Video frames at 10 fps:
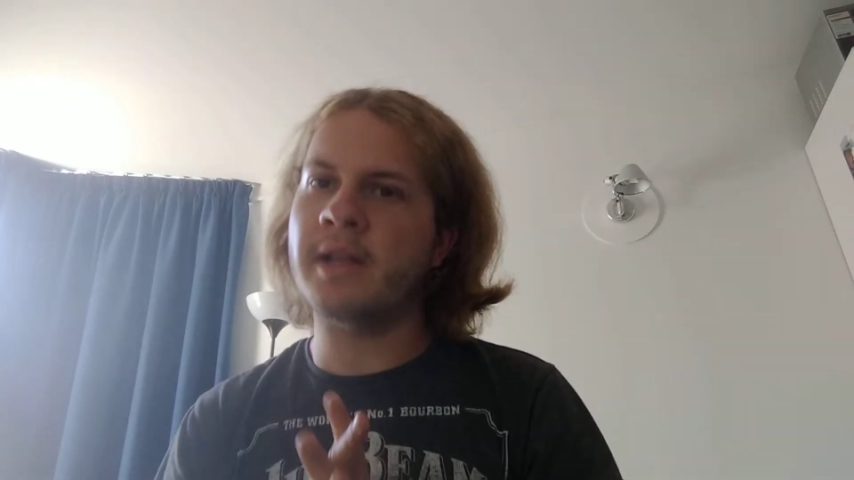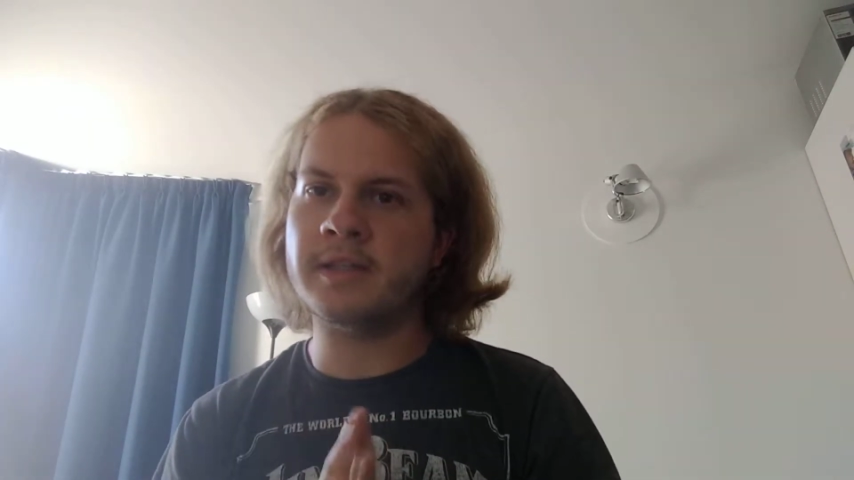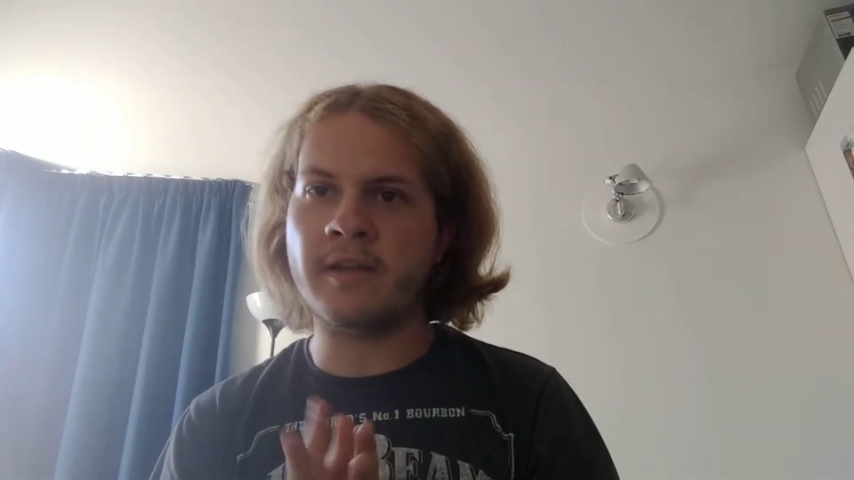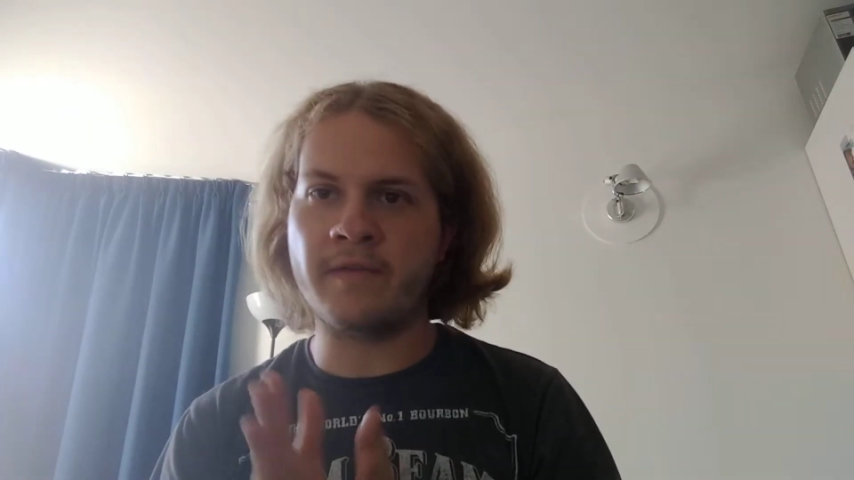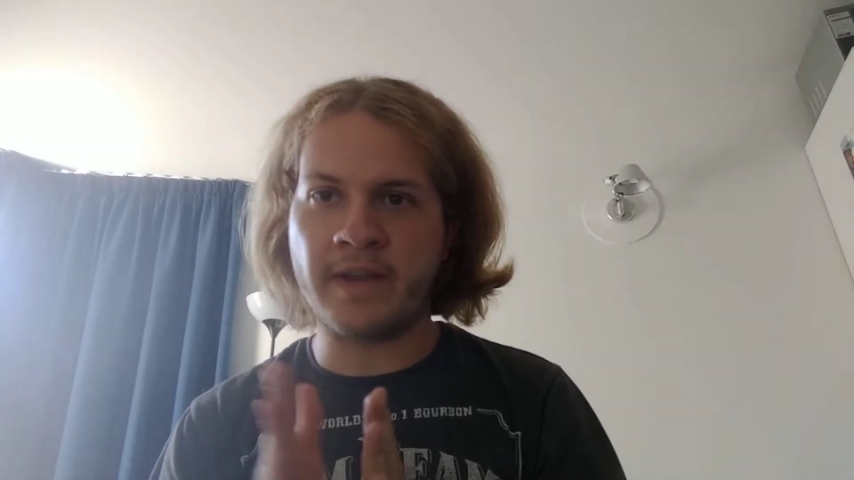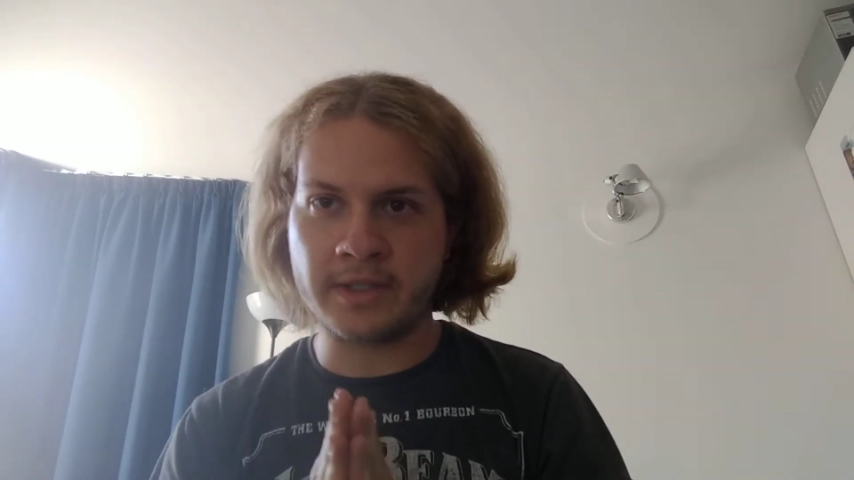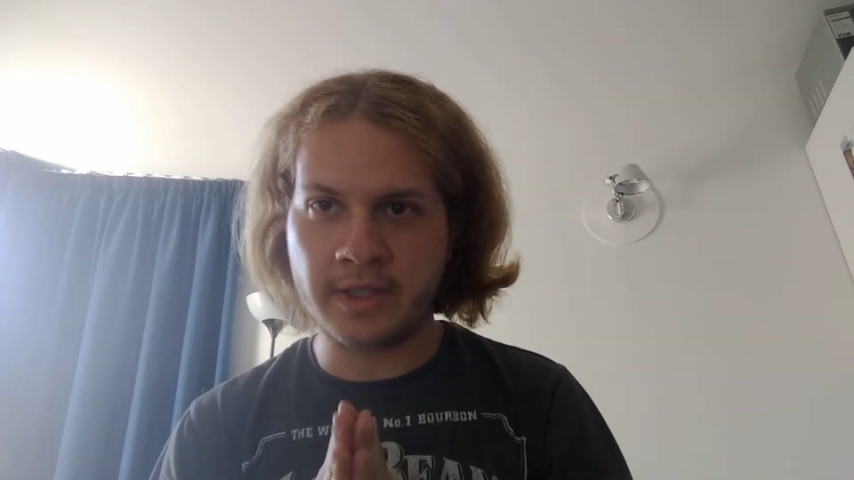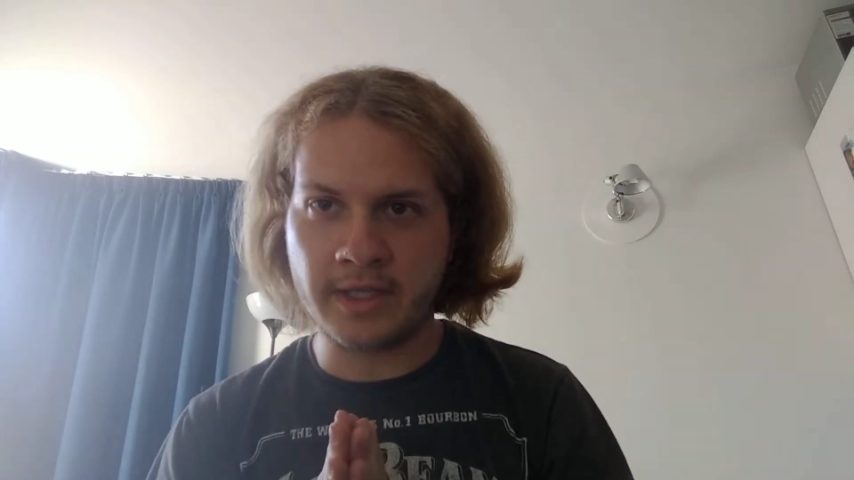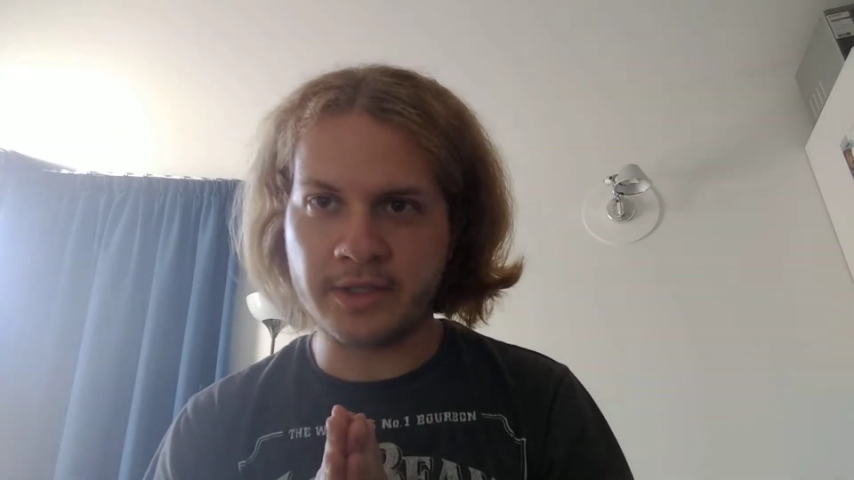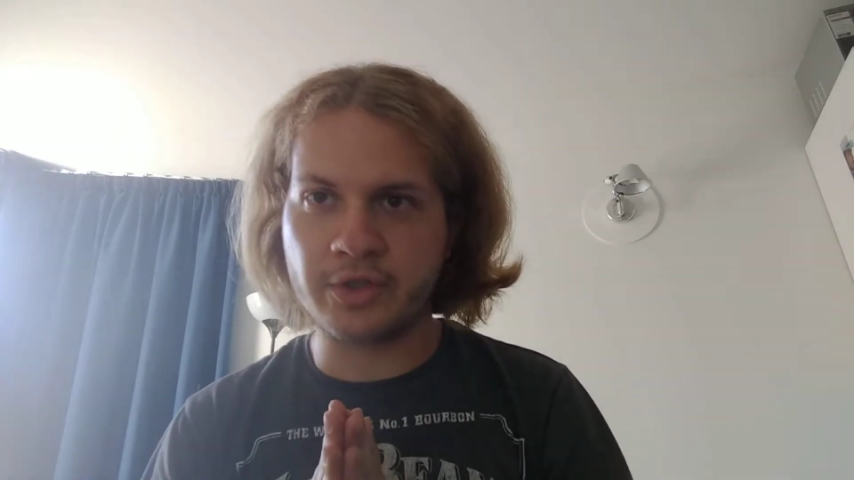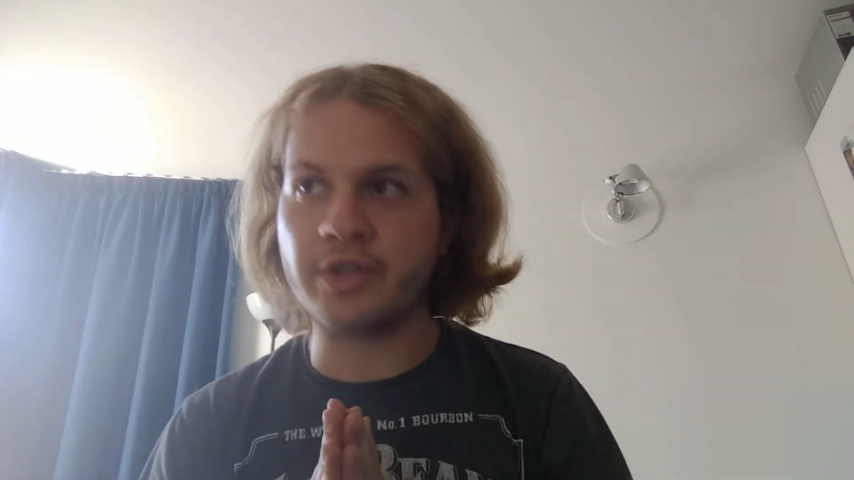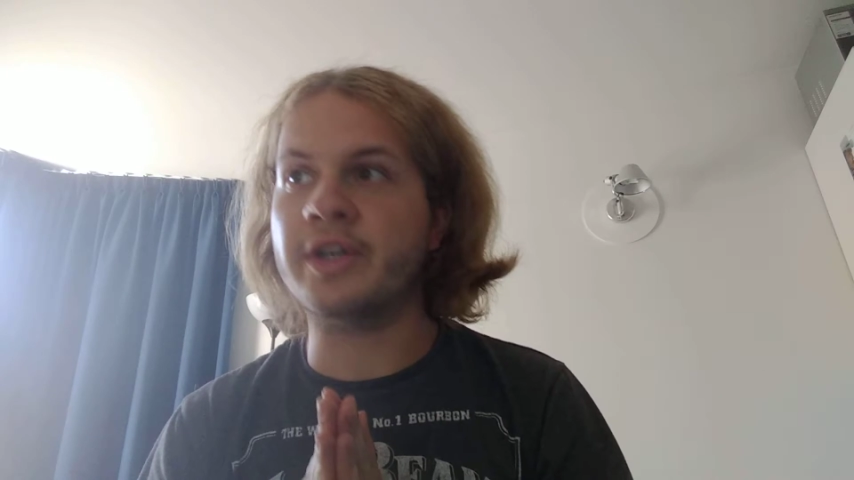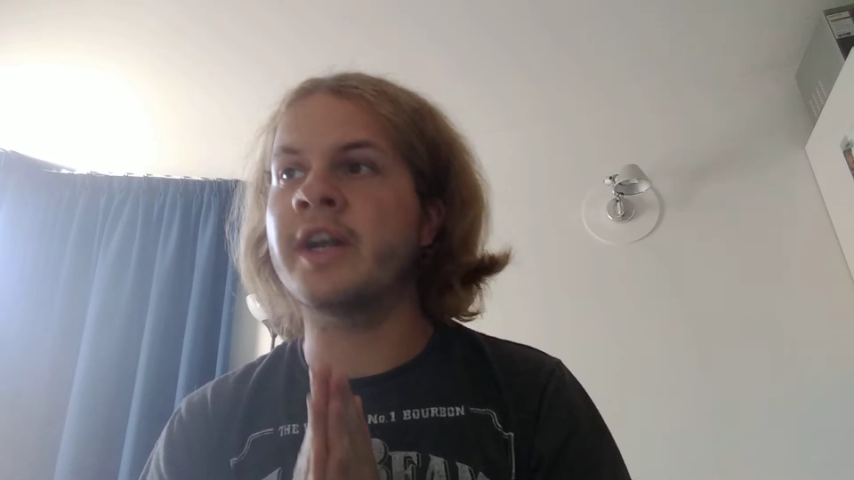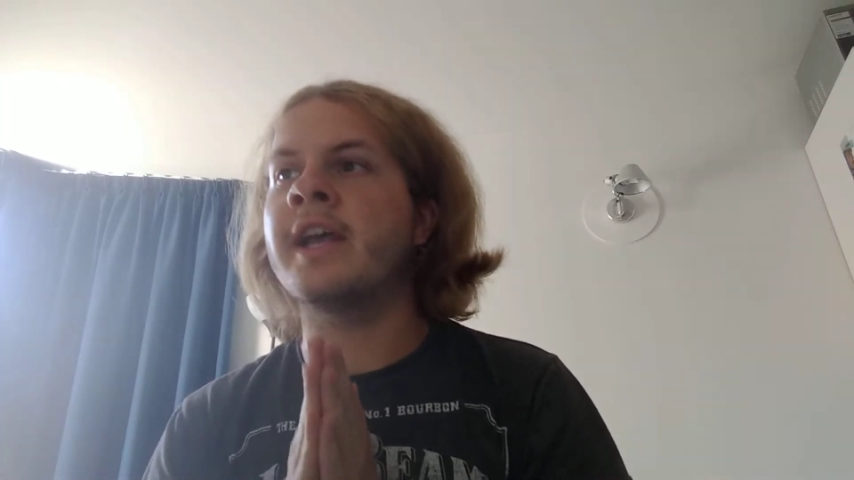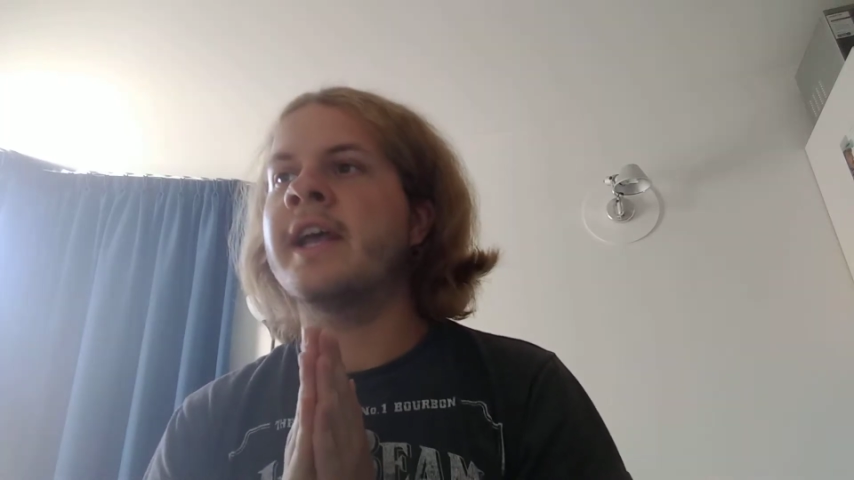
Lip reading: blood vasculature.